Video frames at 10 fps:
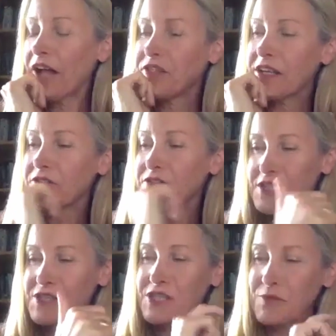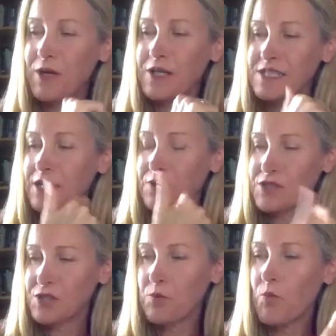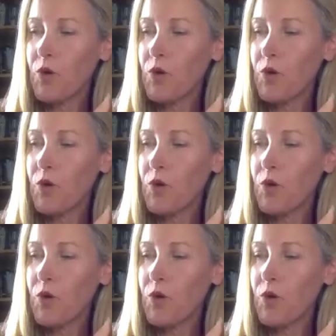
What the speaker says: think, so there's two parts to that question.